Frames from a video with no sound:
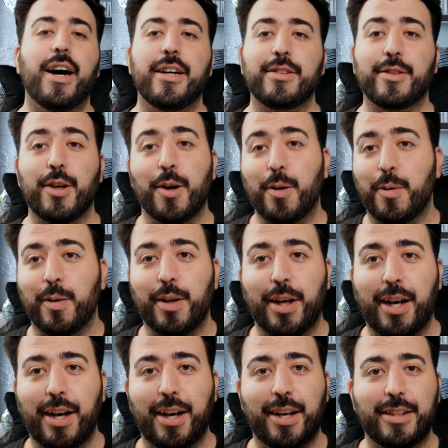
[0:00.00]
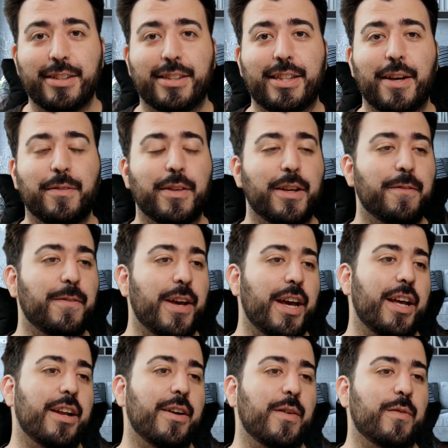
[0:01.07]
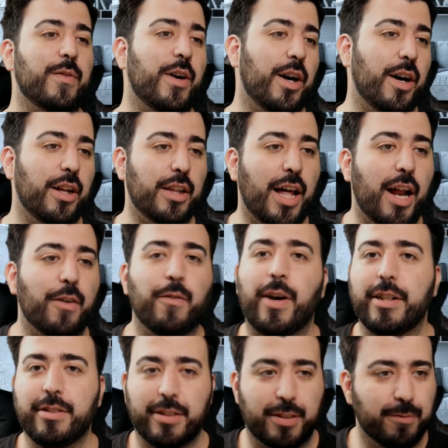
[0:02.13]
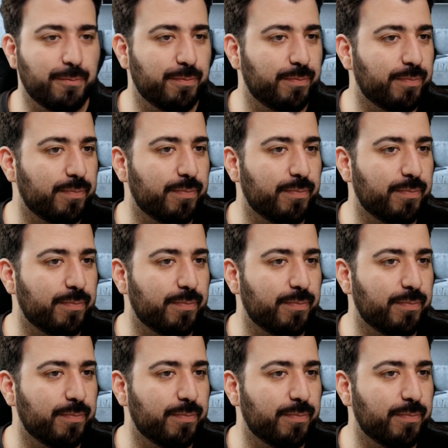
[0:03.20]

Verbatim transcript: Uh, so uh, definitely a fan of uh, a lot of wrestling.